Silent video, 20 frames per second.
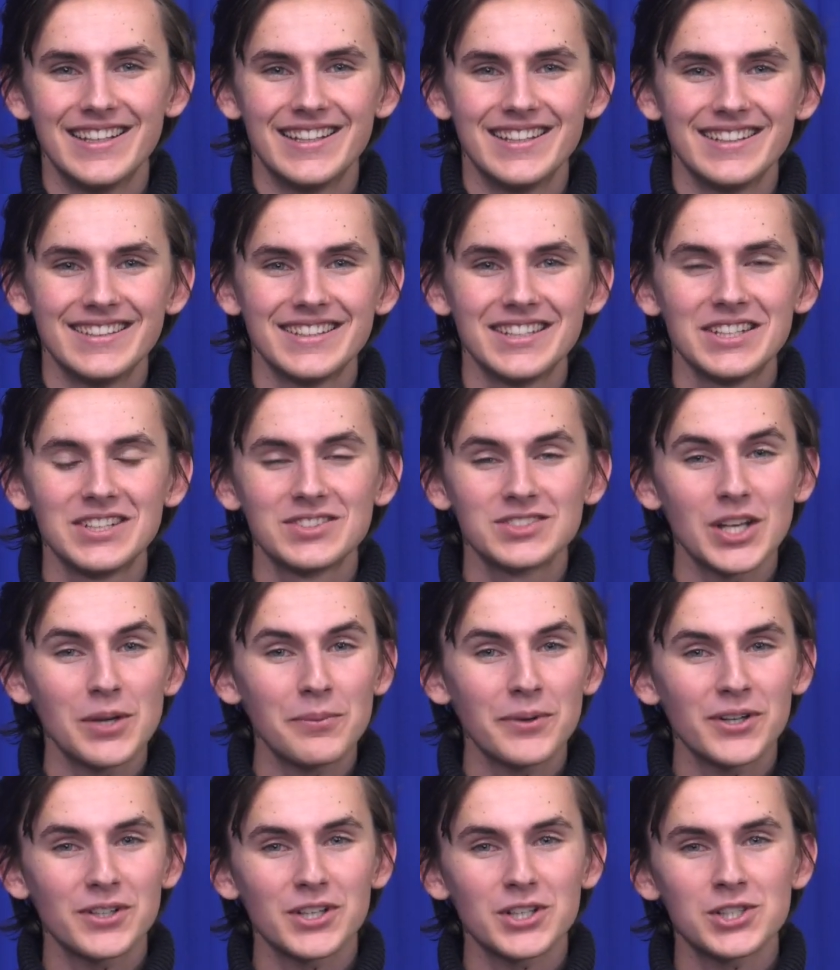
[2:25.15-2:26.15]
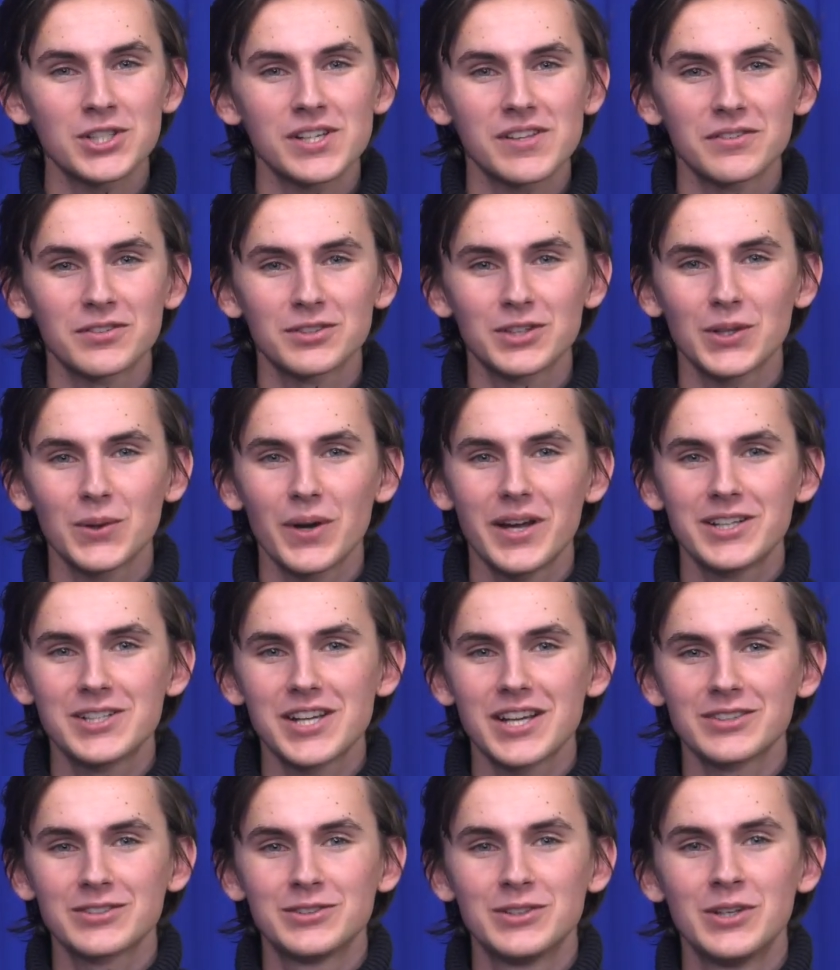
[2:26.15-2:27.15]
The December edition of SLO
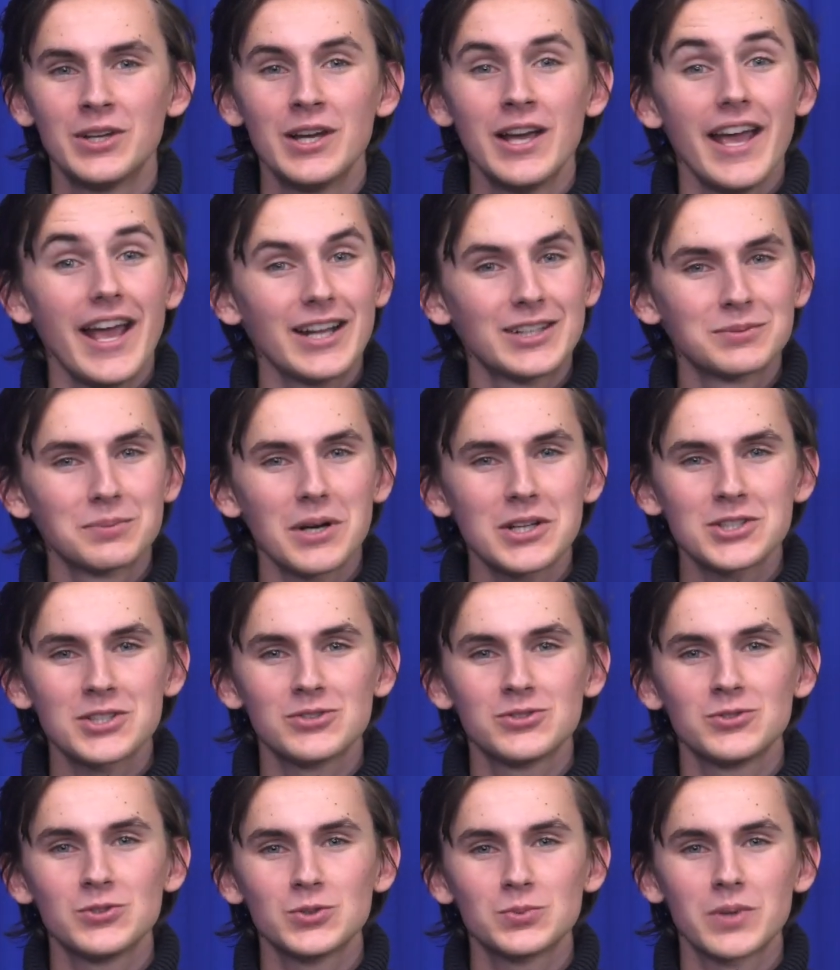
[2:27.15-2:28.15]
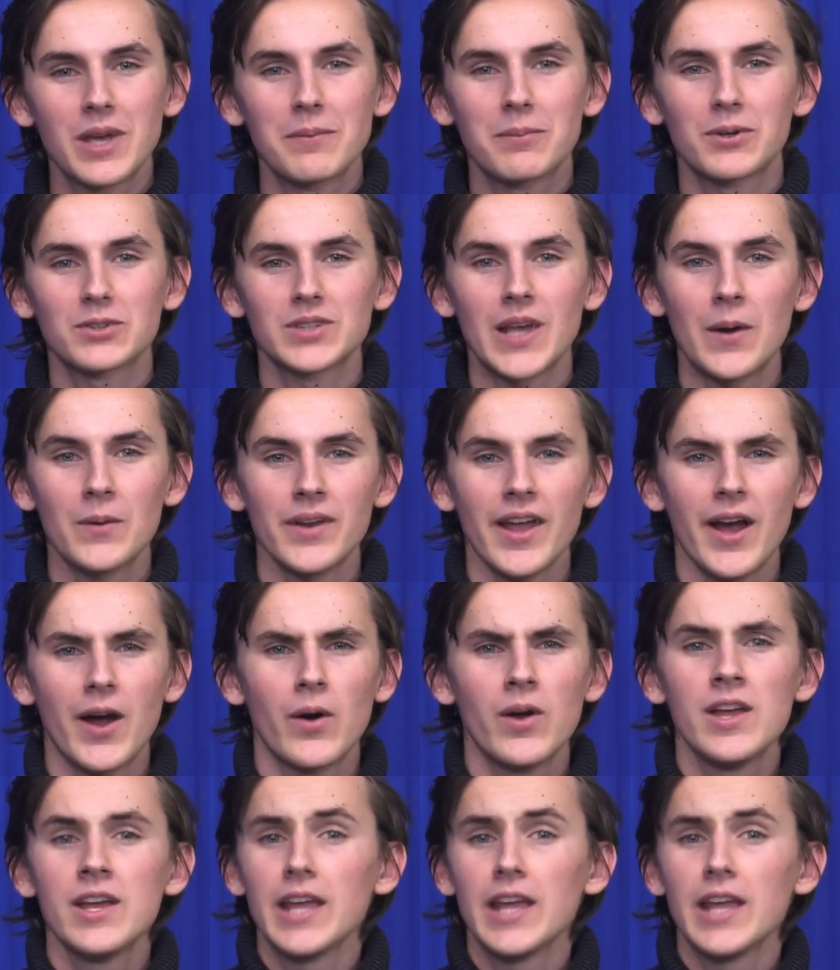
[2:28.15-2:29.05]
HS Expressions newspaper is out now.